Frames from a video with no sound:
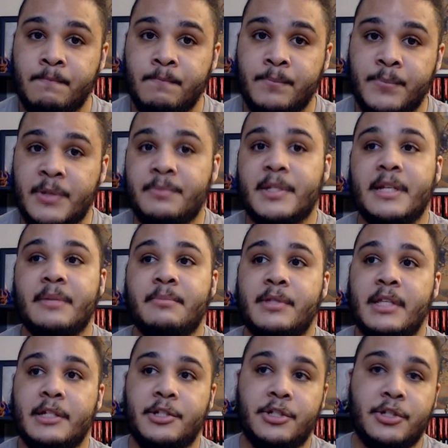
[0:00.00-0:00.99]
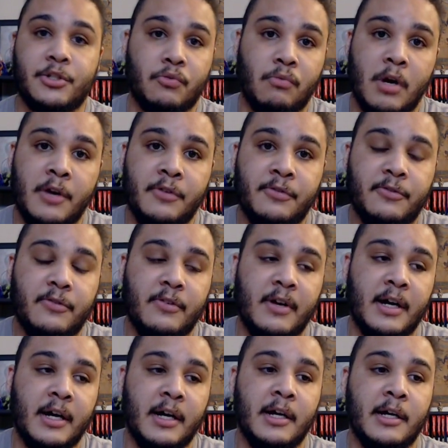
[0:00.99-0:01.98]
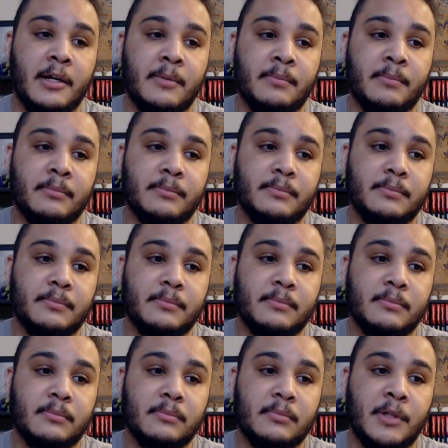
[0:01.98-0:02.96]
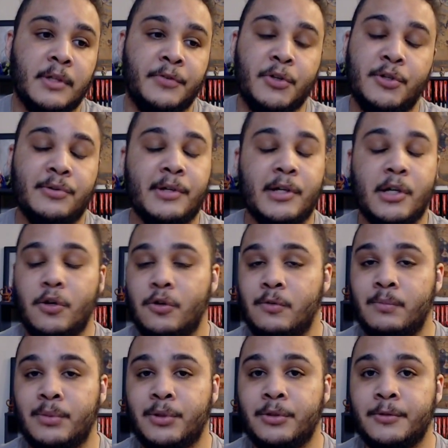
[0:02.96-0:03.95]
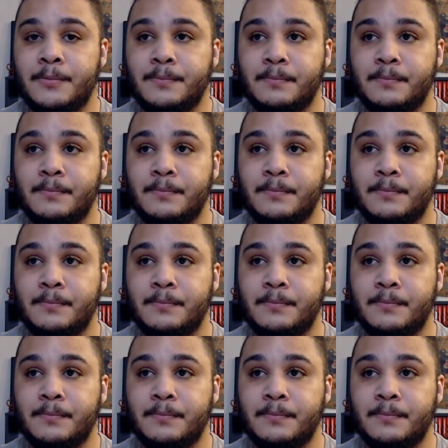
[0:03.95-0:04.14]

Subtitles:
Sometimes that's just rough. If you're doing a homebrew,